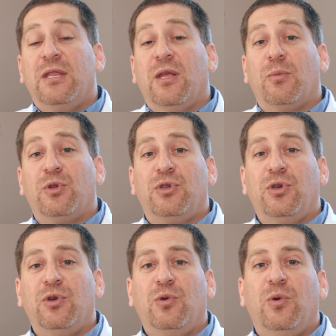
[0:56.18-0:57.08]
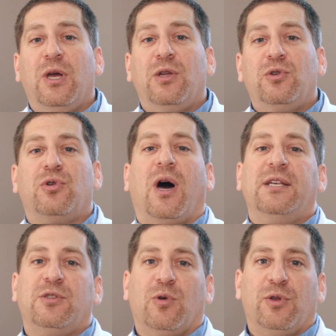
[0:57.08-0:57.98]
Number two,
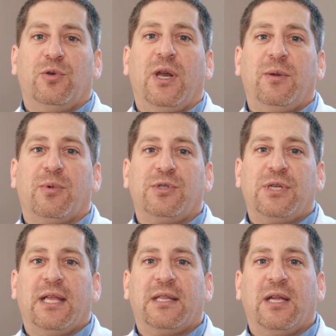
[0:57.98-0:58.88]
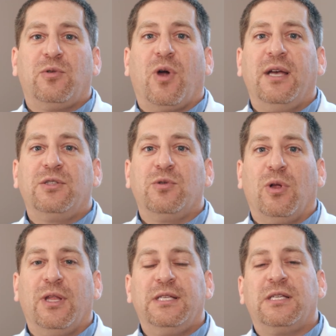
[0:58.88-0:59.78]
Drysol, 20%. And
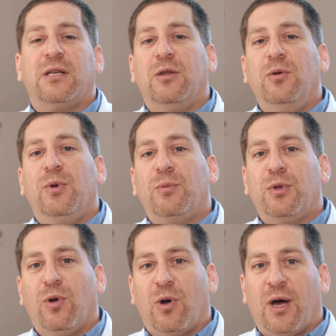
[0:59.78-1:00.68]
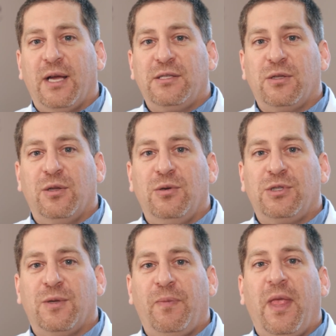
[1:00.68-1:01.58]
Drysol is an aluminum chloride
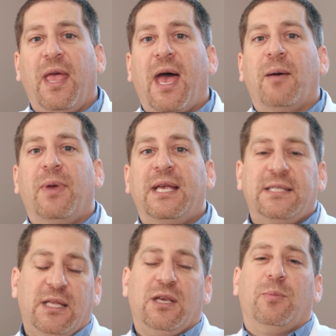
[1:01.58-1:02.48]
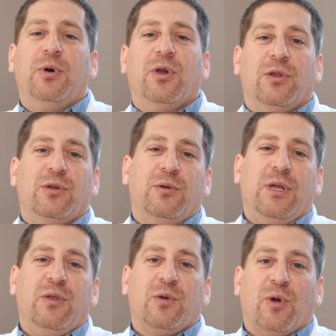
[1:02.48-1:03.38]
solution. And basically you could put it
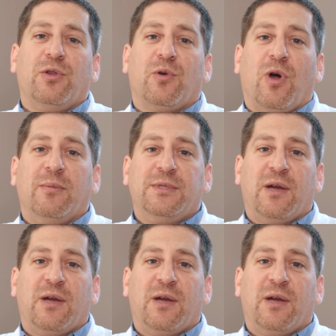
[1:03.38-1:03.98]
underneath your underarms